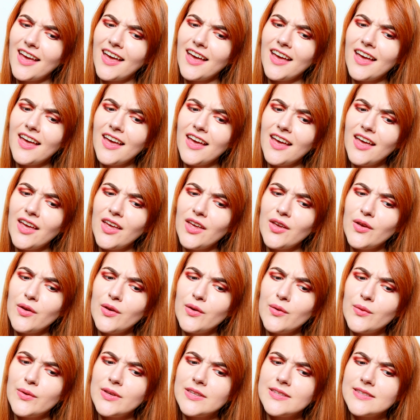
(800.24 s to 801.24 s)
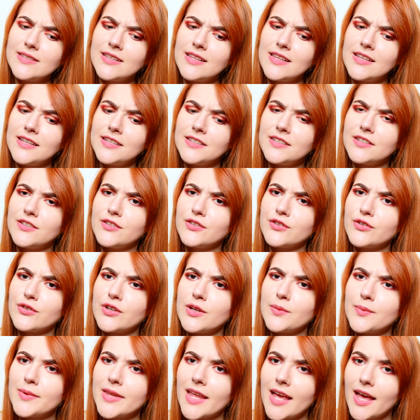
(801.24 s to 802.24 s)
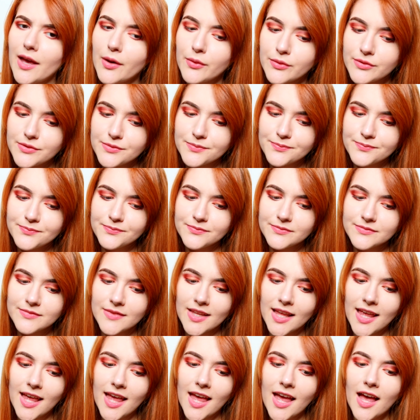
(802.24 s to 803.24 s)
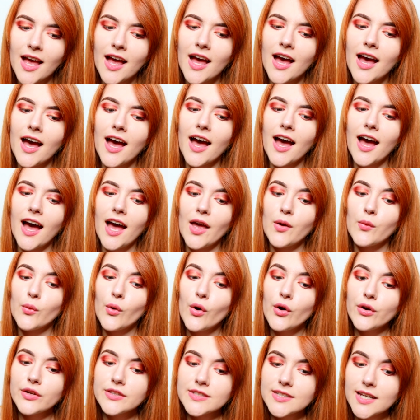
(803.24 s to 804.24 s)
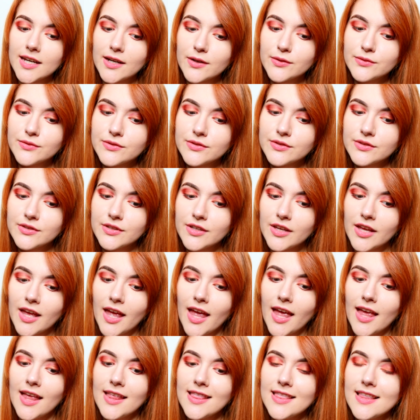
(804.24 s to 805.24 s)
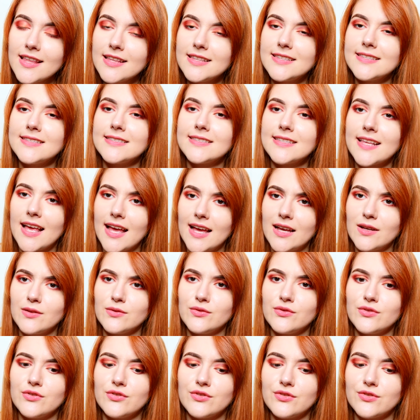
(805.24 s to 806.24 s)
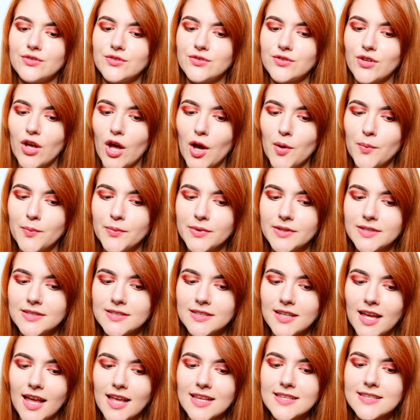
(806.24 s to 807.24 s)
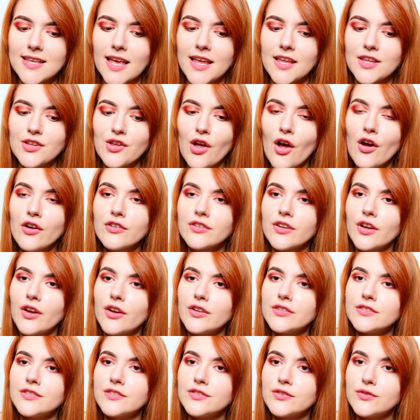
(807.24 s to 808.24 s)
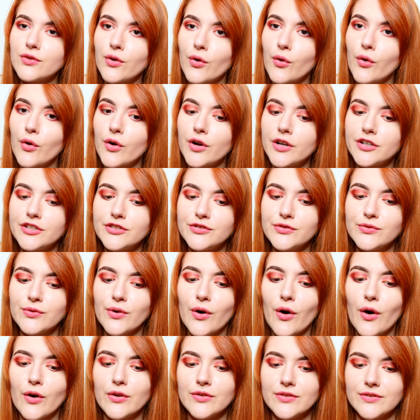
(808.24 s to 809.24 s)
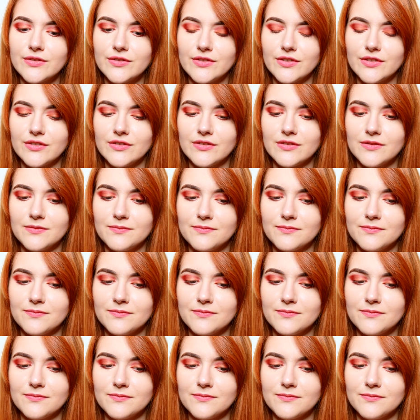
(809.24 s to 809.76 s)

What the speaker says: I was a little creeped out. I walked out and the sound stopped as I knocked on the door to Austin.